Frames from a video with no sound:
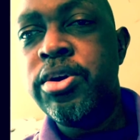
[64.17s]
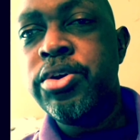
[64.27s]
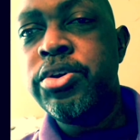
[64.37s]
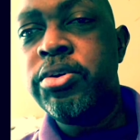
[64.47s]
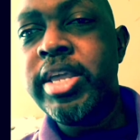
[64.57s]

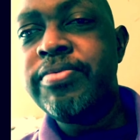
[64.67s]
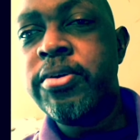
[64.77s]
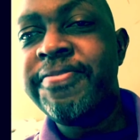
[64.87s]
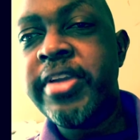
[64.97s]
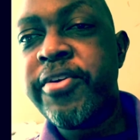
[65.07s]
you're
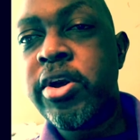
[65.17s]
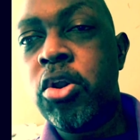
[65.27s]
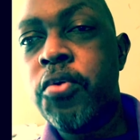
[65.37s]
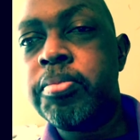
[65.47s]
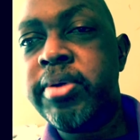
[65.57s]
veering all
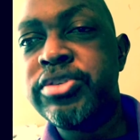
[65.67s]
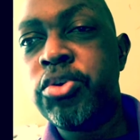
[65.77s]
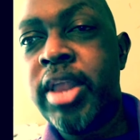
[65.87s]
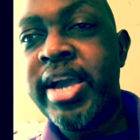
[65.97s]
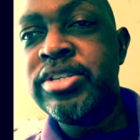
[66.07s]
over the place. Your
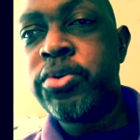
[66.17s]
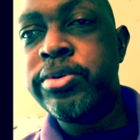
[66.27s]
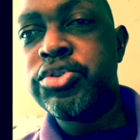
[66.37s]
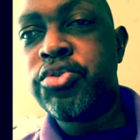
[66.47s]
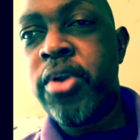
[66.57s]
lines
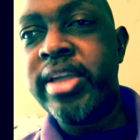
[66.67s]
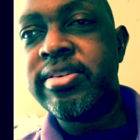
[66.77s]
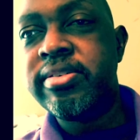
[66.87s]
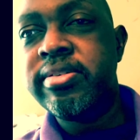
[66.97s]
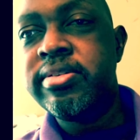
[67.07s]
aren't straight.
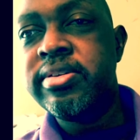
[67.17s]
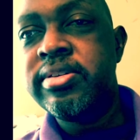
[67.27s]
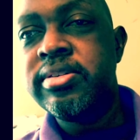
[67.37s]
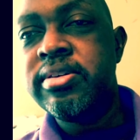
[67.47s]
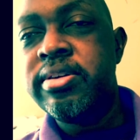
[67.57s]

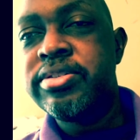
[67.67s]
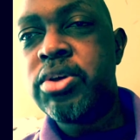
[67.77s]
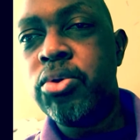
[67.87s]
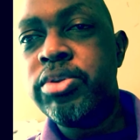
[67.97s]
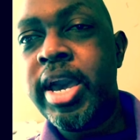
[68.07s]

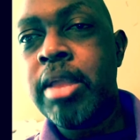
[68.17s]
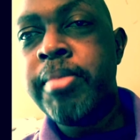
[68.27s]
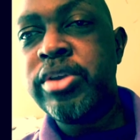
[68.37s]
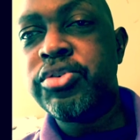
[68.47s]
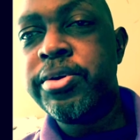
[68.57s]
So you got to
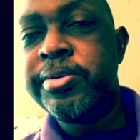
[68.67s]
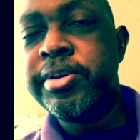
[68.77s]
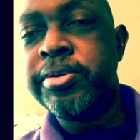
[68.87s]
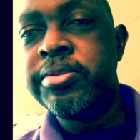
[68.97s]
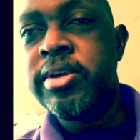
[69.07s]
make sure
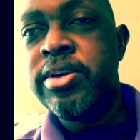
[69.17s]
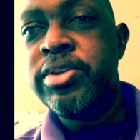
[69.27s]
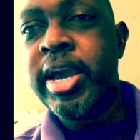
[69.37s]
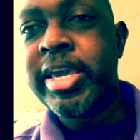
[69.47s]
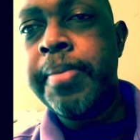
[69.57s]
you
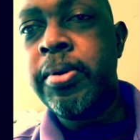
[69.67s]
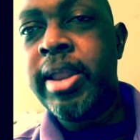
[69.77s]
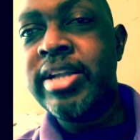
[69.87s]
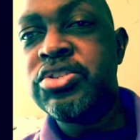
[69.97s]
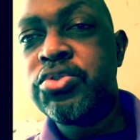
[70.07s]
got to keep your
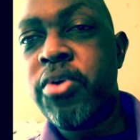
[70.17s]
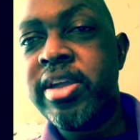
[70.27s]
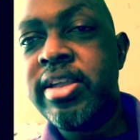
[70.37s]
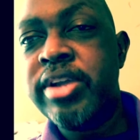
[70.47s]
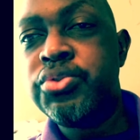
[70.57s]
line
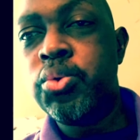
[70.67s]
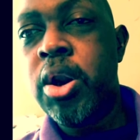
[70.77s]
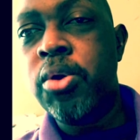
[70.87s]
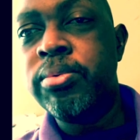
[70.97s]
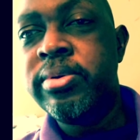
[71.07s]
straight as you
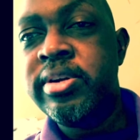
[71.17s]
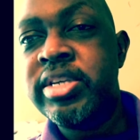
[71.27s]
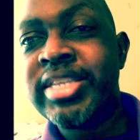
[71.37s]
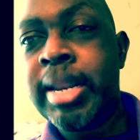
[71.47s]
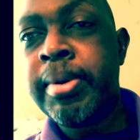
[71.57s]
go.
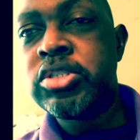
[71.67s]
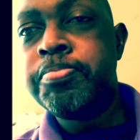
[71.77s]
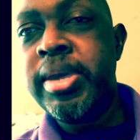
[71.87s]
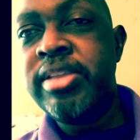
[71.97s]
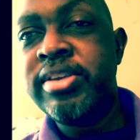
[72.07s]
It's not about
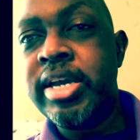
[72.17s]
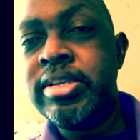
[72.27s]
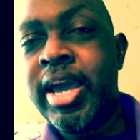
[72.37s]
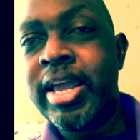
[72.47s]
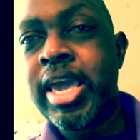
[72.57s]
speed yet.
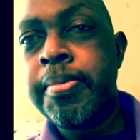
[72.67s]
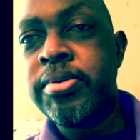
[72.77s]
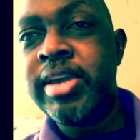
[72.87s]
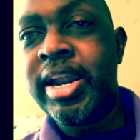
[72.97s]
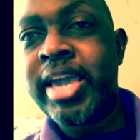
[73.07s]
You got
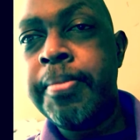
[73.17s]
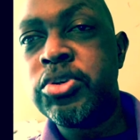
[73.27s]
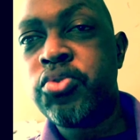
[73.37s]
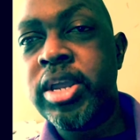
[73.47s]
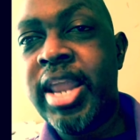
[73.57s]
to keep a
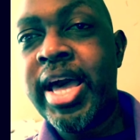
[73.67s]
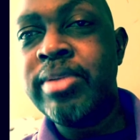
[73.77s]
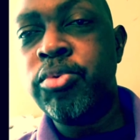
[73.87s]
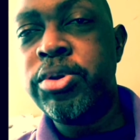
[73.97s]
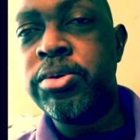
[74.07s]
straight line
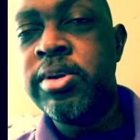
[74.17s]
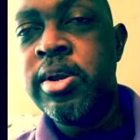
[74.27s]
when you're